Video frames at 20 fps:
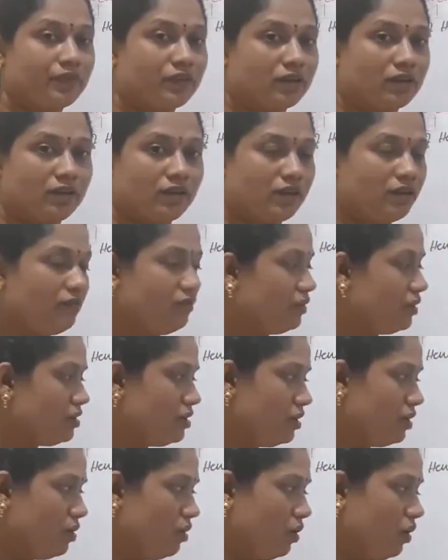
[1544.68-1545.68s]
okay, very
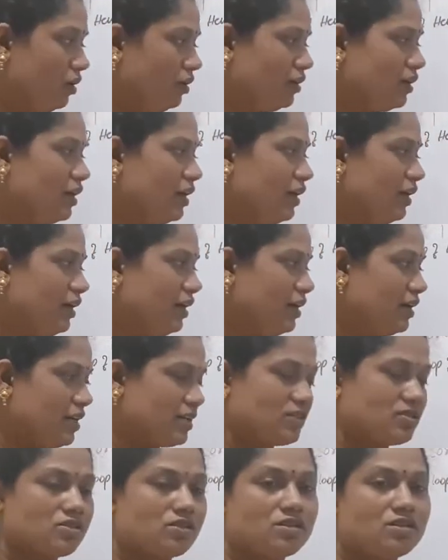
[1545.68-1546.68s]
long. It
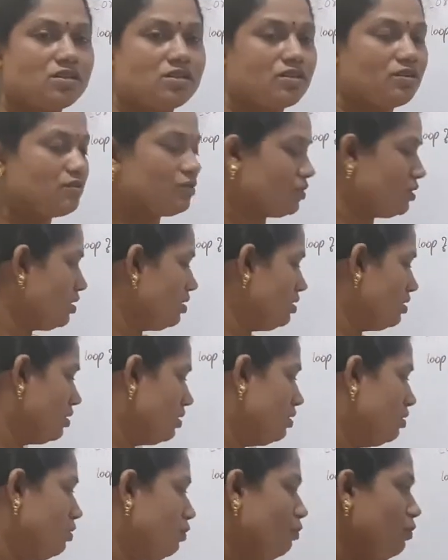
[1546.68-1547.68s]
extends into the
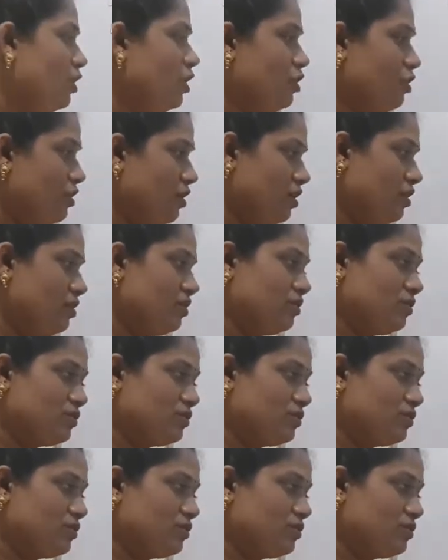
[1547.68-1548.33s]
medulla.